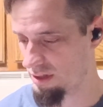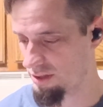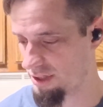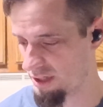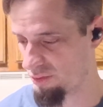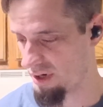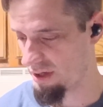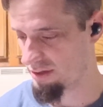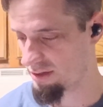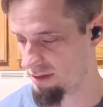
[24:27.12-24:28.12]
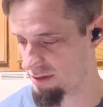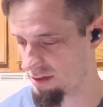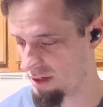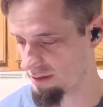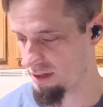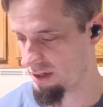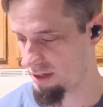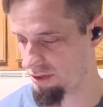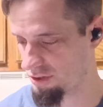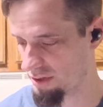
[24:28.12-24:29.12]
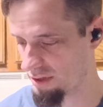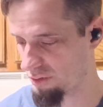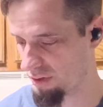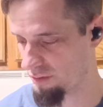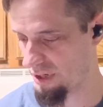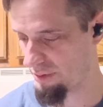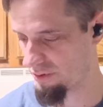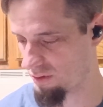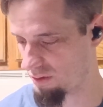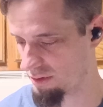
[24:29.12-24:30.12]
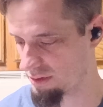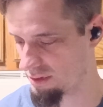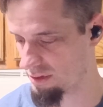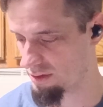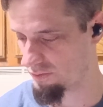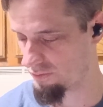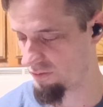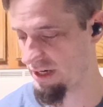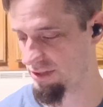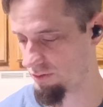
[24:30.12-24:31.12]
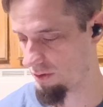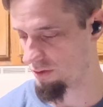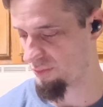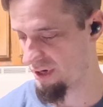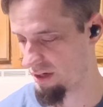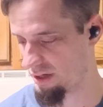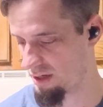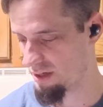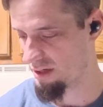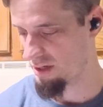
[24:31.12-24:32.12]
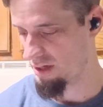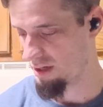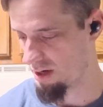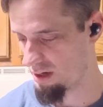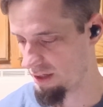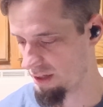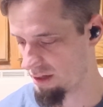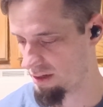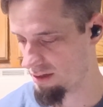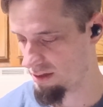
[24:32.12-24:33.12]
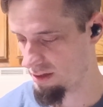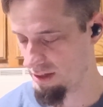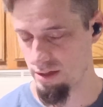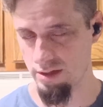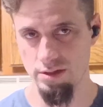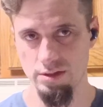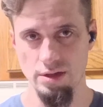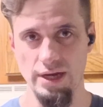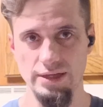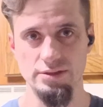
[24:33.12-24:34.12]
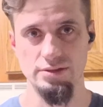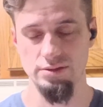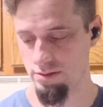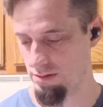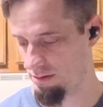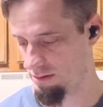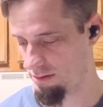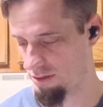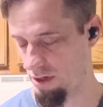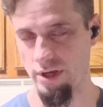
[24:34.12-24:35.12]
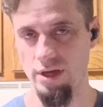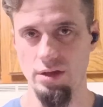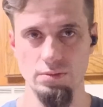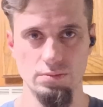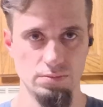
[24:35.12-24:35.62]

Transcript: chicken broth, salt, honey, sugar, peppercorns, fresh rosemary, garlic, ice, turkey.